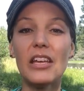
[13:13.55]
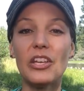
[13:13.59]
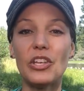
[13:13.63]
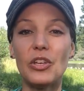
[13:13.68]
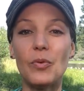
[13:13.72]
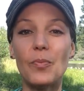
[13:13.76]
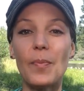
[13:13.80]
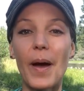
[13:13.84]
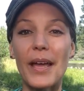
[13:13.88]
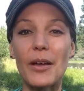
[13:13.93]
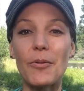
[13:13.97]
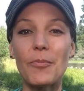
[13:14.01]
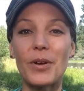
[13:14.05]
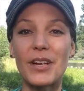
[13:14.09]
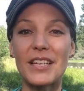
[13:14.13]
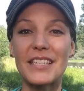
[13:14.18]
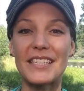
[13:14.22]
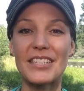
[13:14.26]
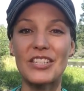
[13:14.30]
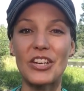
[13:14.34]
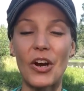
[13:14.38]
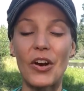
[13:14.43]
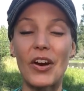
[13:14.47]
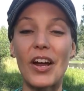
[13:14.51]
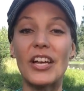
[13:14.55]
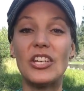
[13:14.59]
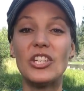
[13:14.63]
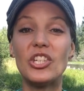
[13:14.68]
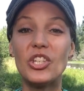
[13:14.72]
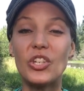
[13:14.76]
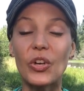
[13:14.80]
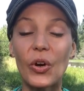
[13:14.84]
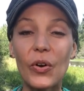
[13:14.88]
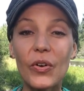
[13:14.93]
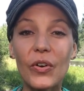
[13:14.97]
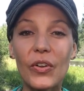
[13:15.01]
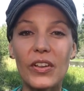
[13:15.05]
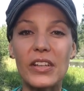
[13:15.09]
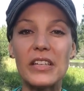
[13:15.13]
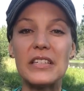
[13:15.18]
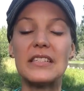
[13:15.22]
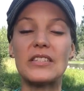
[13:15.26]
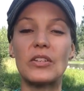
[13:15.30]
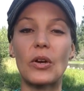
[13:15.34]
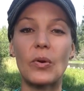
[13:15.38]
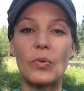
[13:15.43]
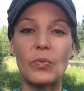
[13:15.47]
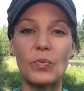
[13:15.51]
You might want to start a journal
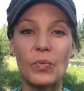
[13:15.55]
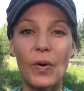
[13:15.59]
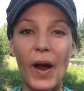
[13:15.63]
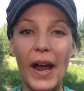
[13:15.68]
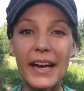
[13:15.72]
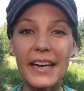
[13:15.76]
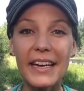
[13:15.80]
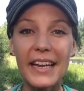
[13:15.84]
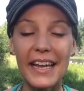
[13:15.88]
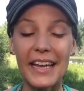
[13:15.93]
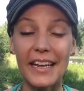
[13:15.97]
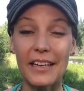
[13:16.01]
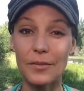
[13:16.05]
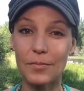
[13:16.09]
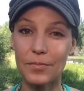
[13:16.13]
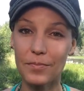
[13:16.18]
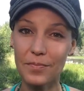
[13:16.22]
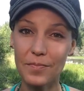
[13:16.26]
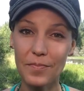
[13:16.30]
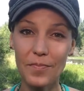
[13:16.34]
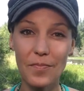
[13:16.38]
and start writing